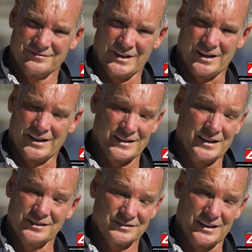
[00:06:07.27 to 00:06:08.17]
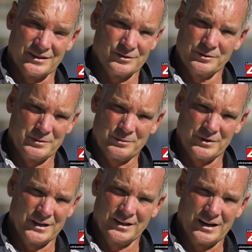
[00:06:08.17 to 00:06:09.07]
Yeah, I guess. I don't
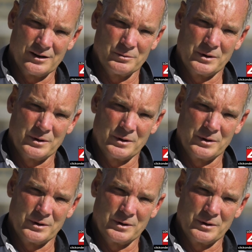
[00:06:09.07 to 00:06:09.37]
remember any. Don't when,